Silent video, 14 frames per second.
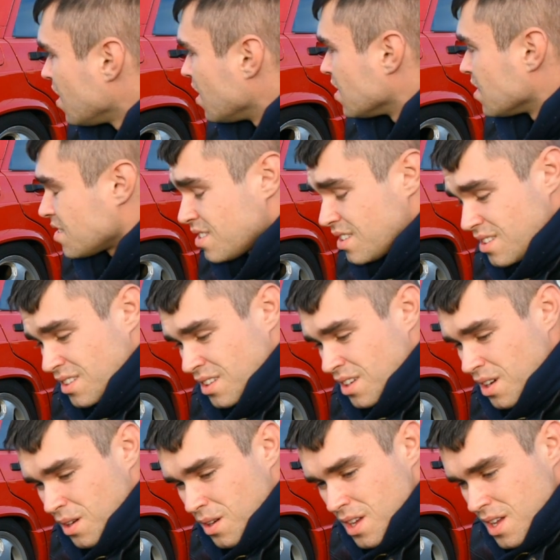And, you
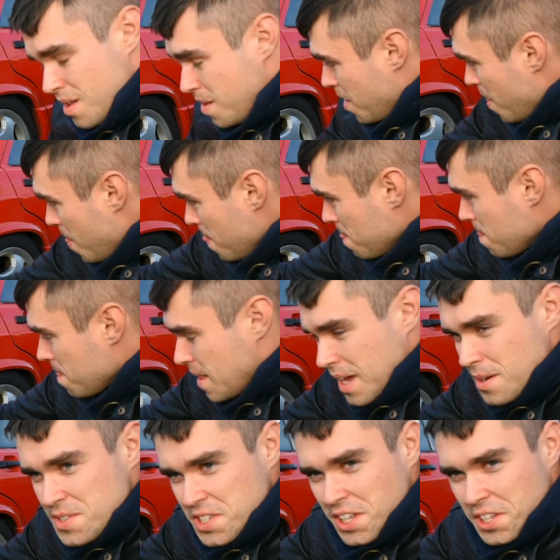know, like
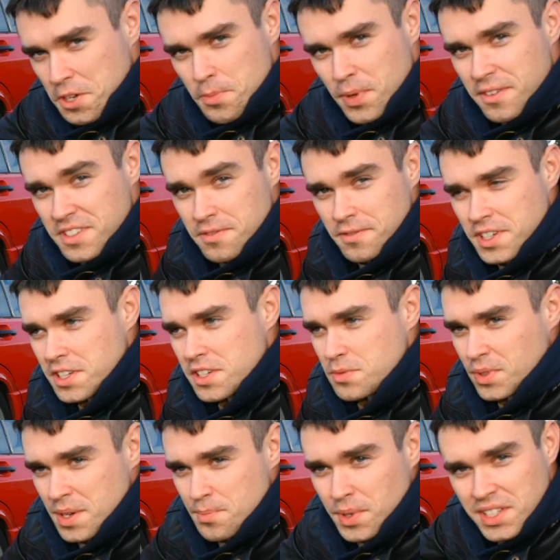I was telling you previous videos
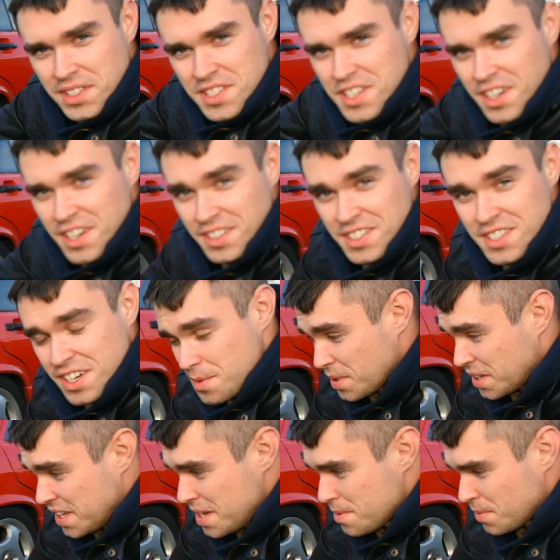when I bought this car, this car
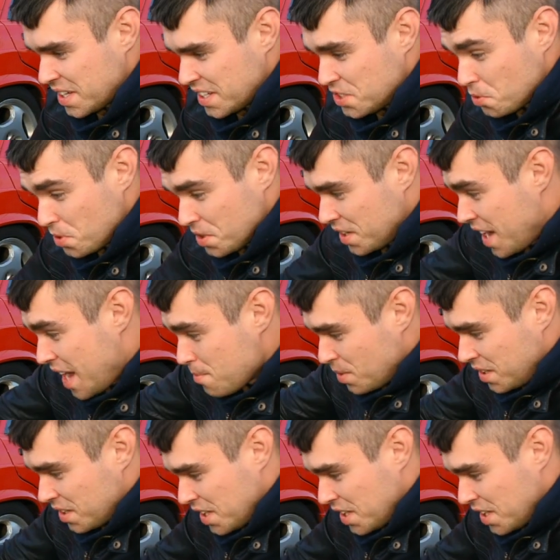became like totally happy.